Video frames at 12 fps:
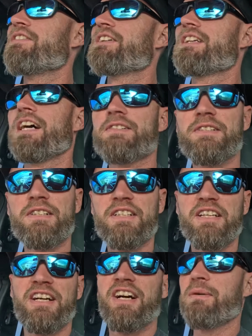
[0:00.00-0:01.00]
if it does it,
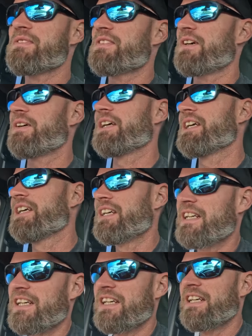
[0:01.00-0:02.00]
I'm sorry.
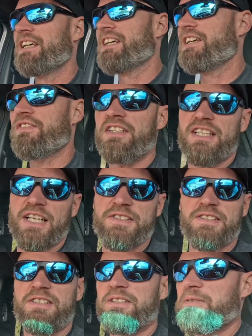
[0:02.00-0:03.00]
If it
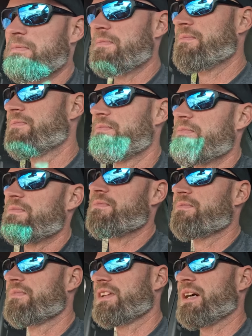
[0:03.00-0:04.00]
doesn't,
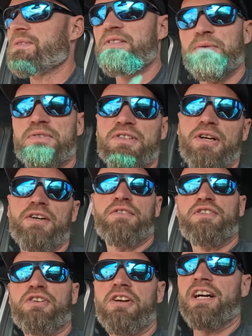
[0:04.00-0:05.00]
I'm still sorry for
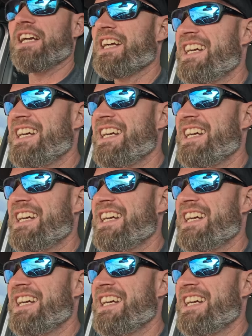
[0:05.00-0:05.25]
trying.